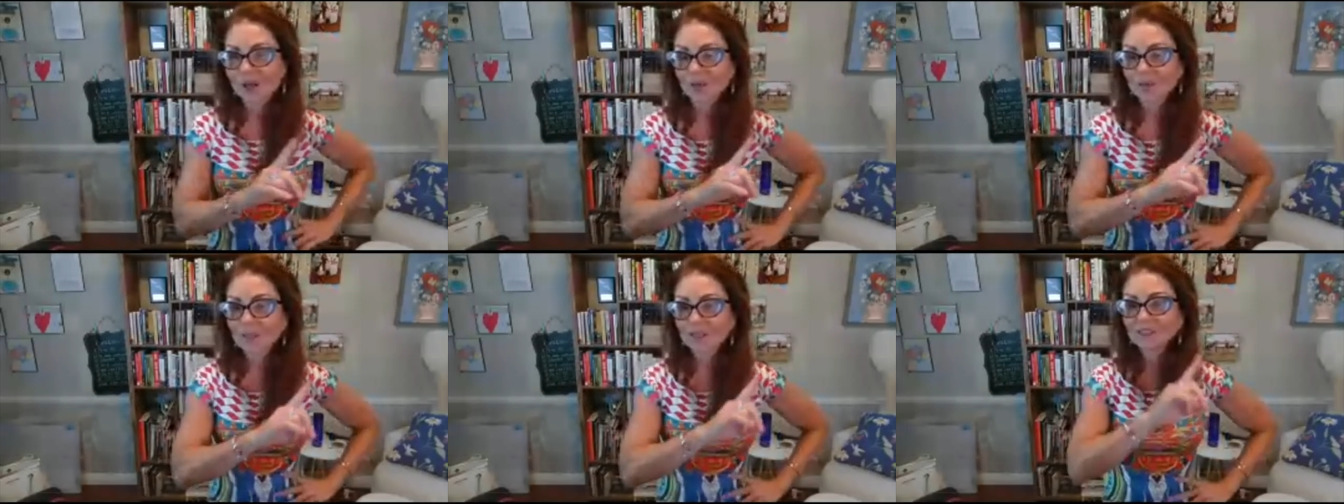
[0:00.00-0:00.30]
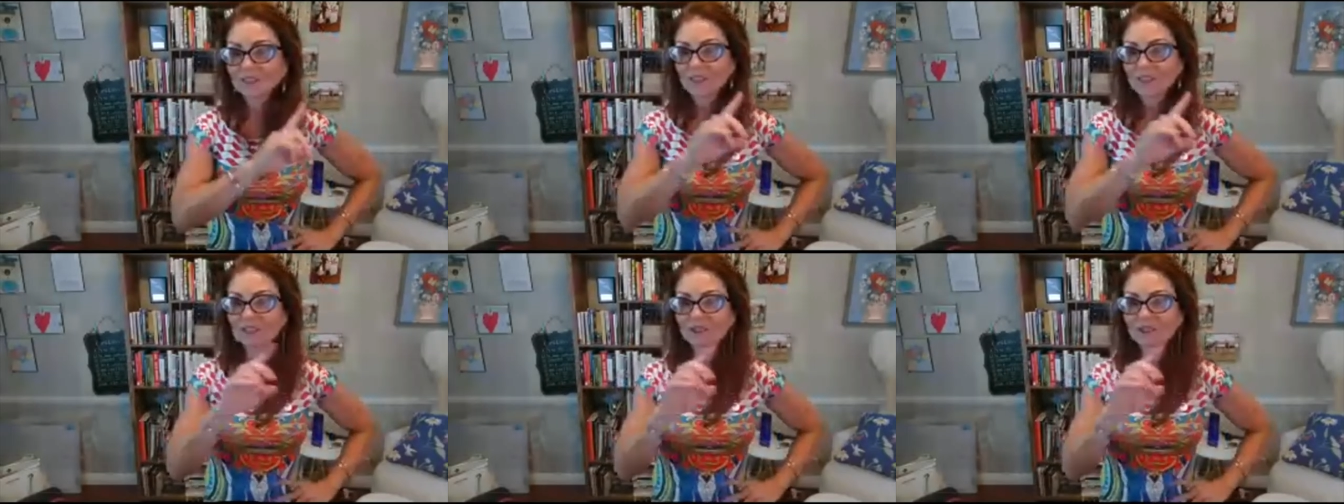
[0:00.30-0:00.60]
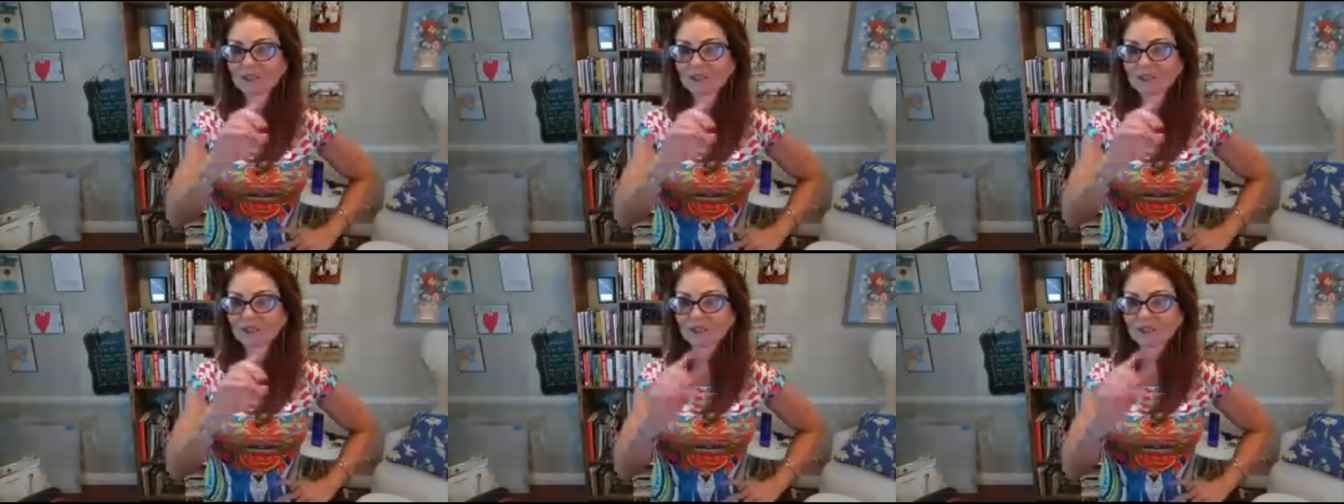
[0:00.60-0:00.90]
but they
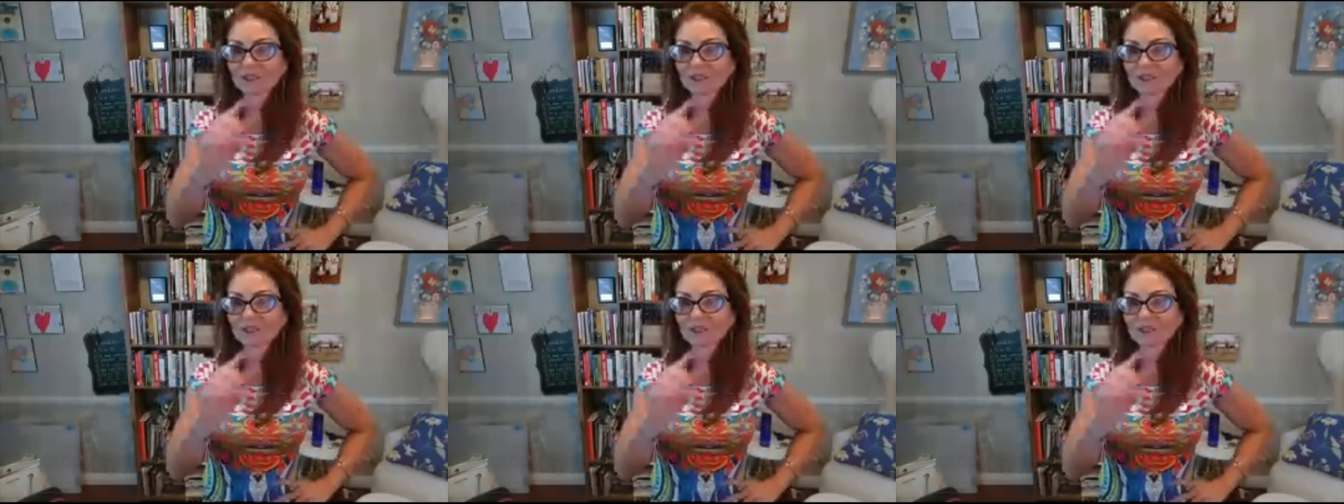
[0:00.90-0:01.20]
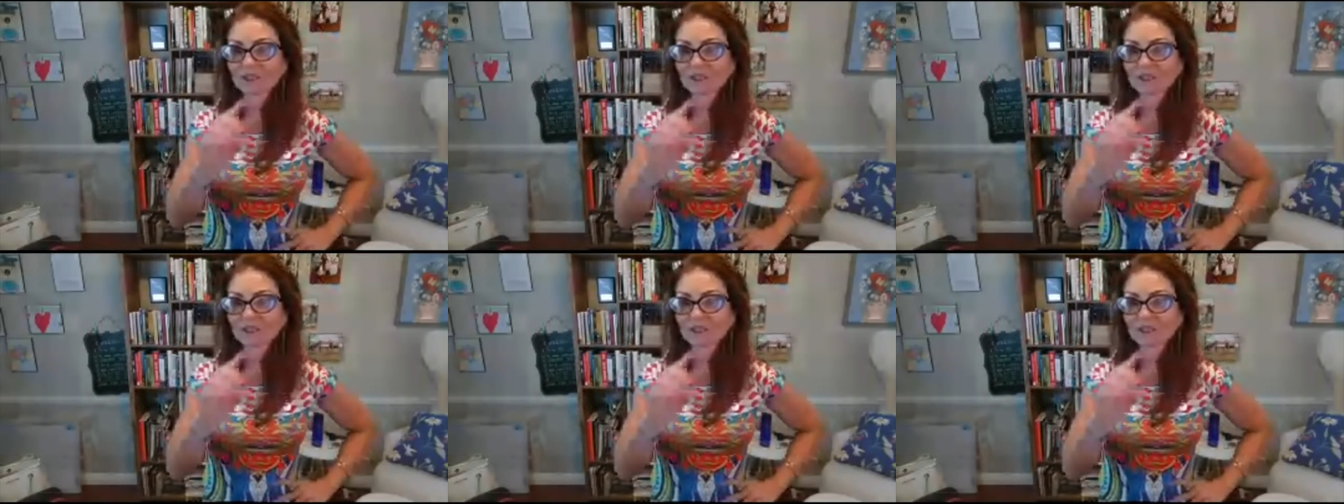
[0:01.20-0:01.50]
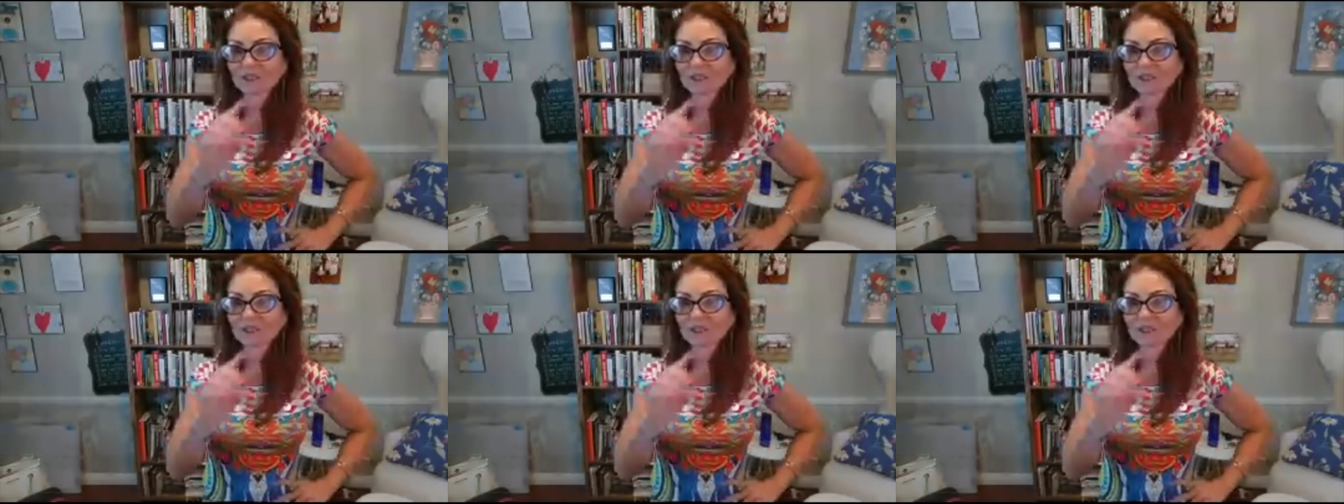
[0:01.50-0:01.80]
don't do anything about
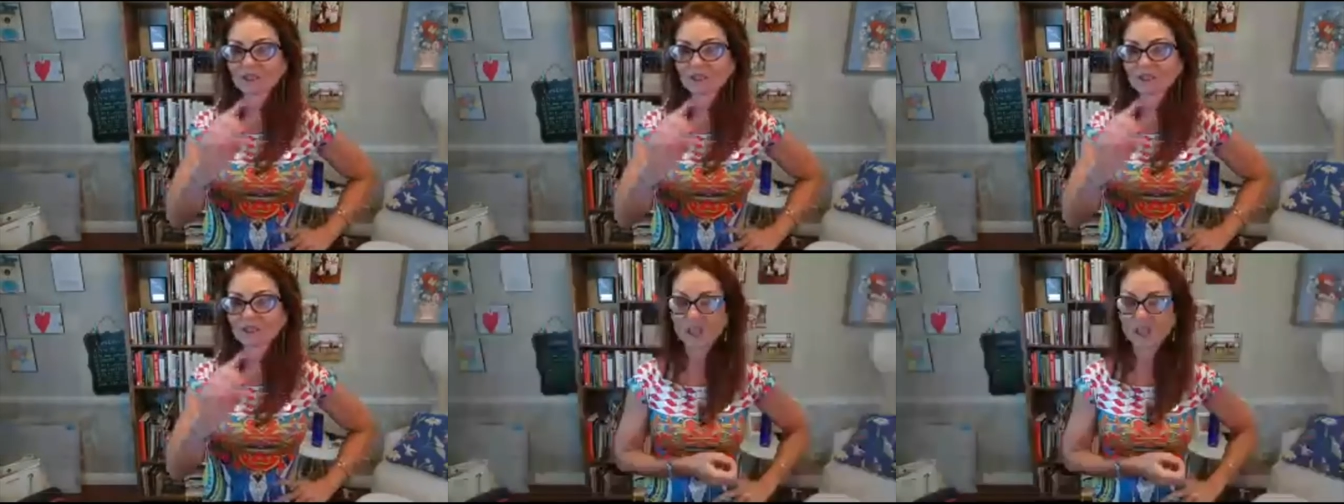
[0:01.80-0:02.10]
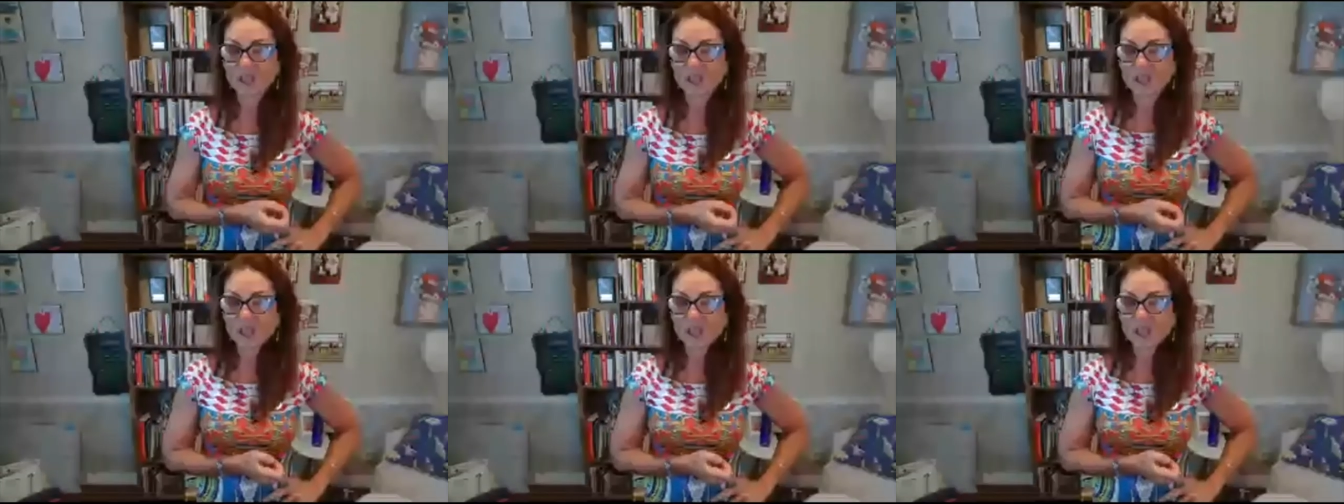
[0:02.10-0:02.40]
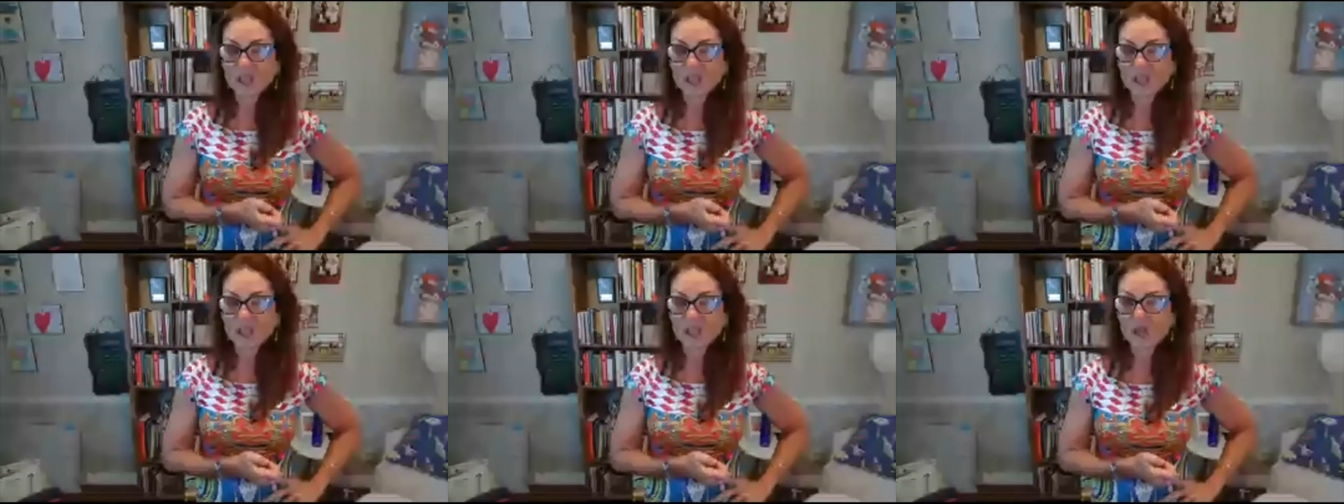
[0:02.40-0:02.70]
it
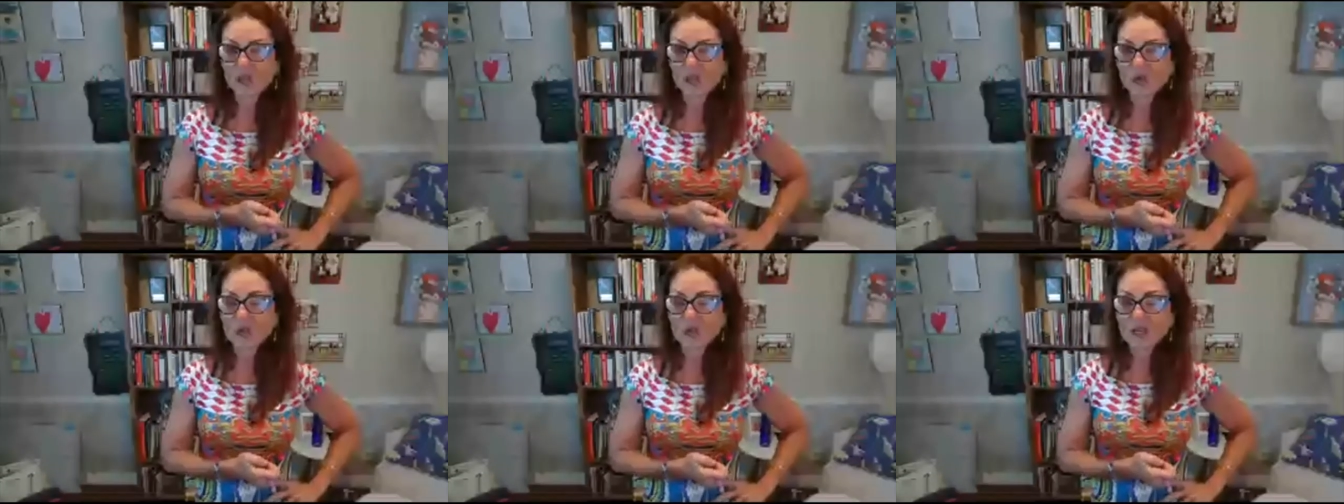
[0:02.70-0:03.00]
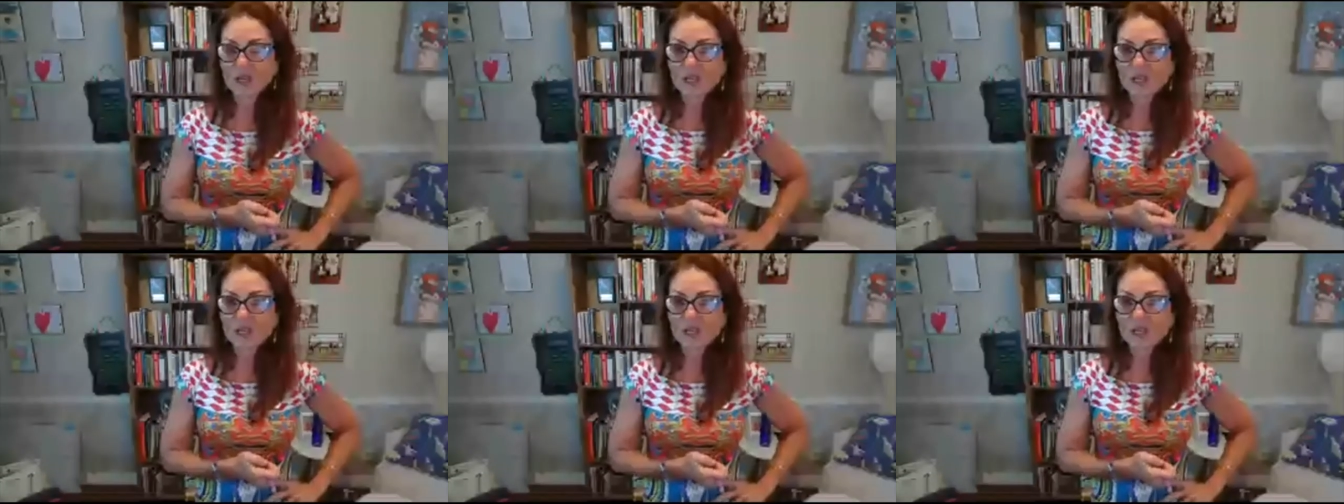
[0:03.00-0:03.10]
so